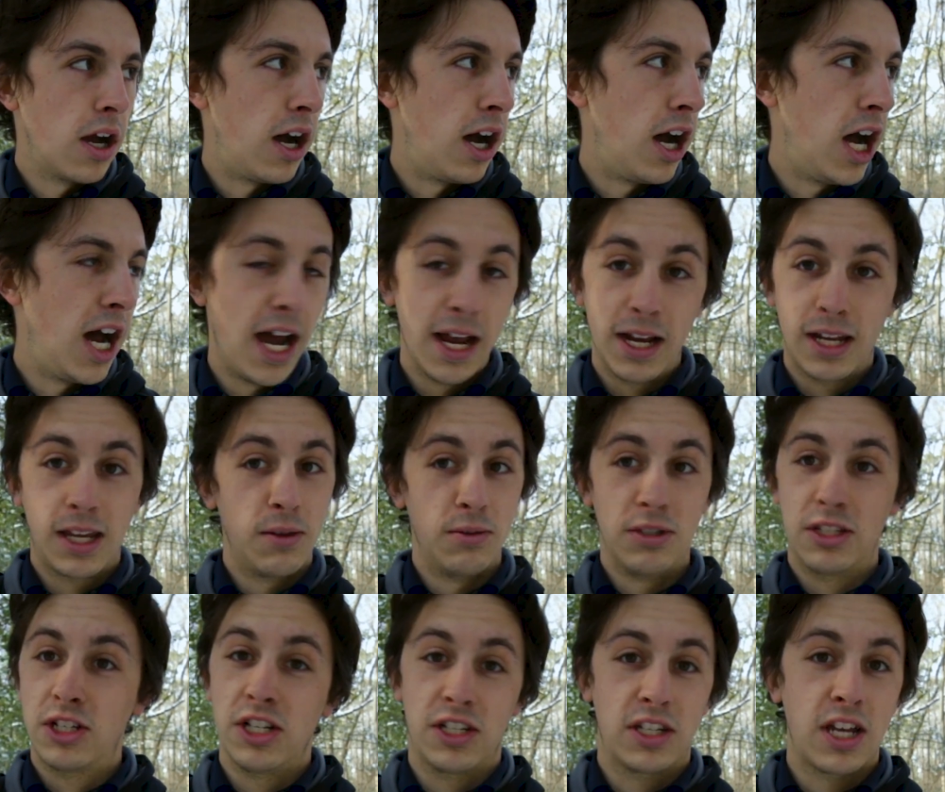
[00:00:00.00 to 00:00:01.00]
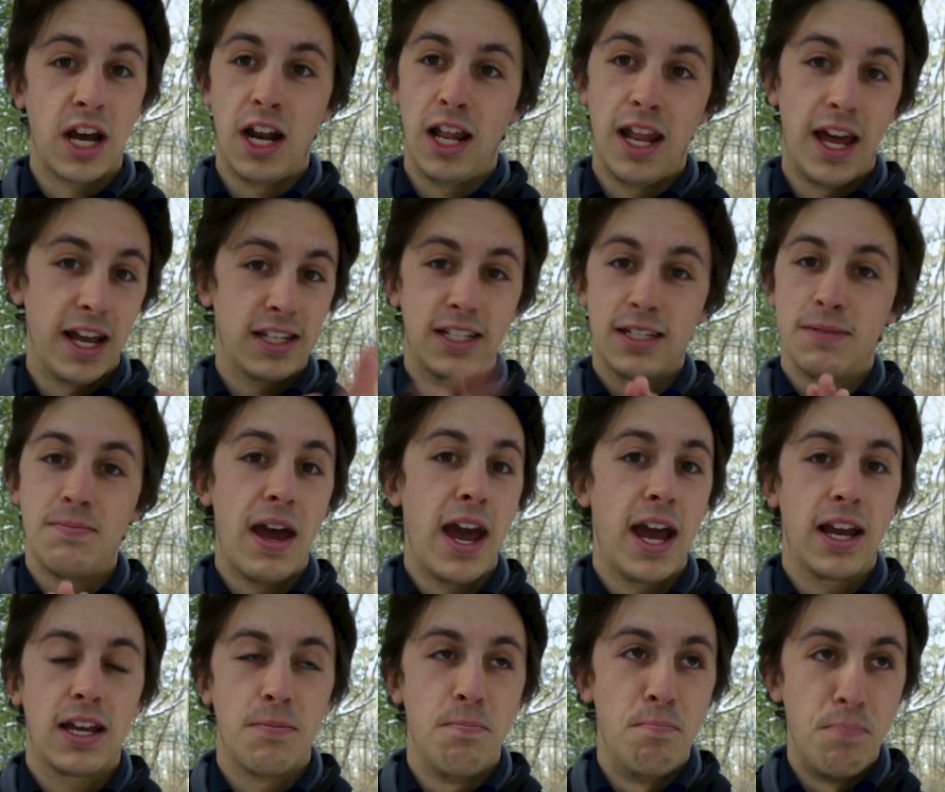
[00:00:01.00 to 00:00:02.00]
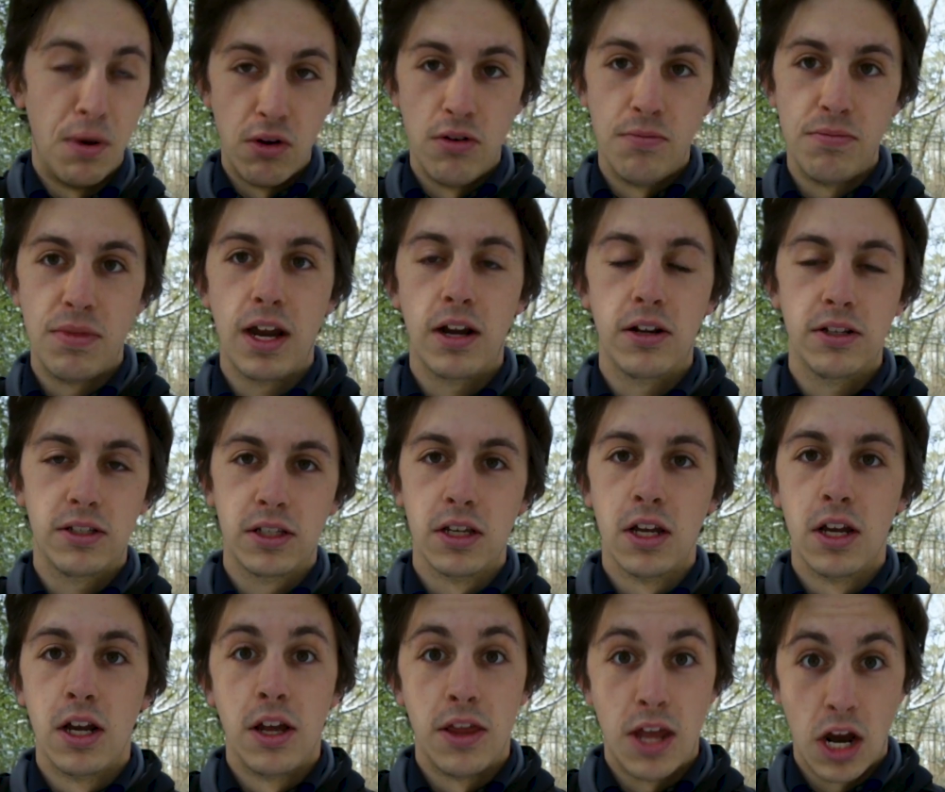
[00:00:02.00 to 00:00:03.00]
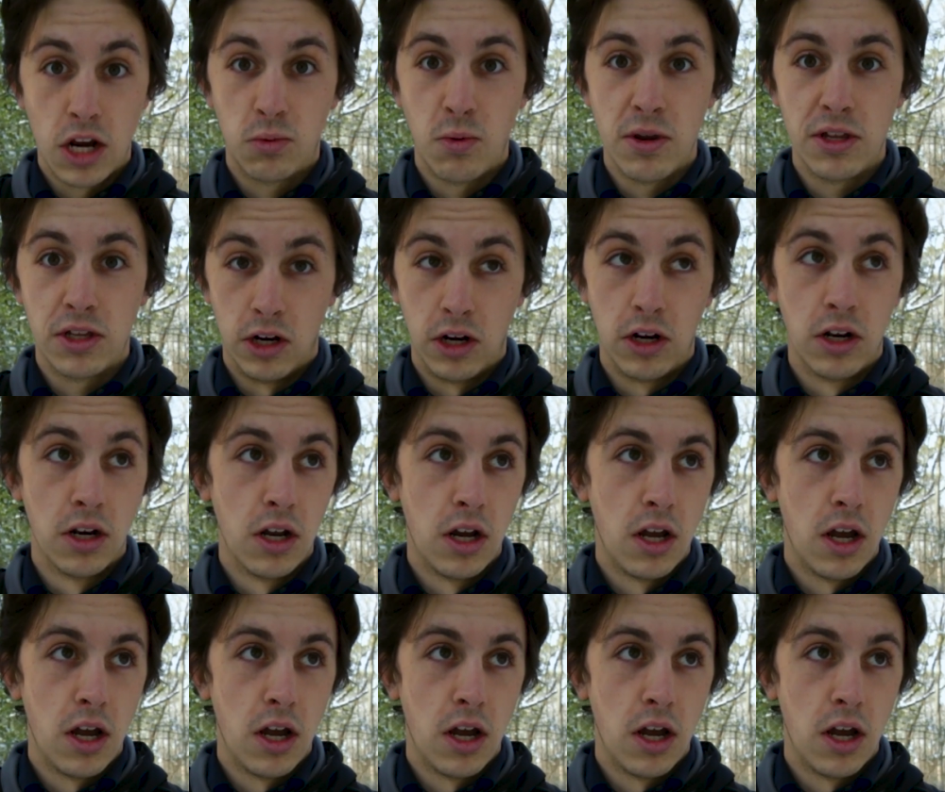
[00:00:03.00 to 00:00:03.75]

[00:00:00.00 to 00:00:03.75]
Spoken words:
It was just kind of like smack, boom, there's winter.